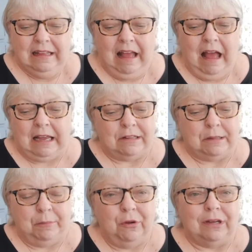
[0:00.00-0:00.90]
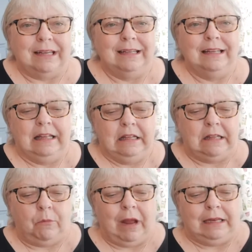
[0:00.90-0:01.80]
I, got the book
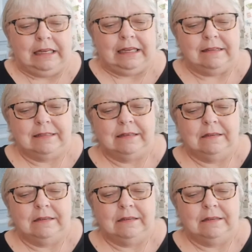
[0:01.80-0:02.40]
that Ron needs.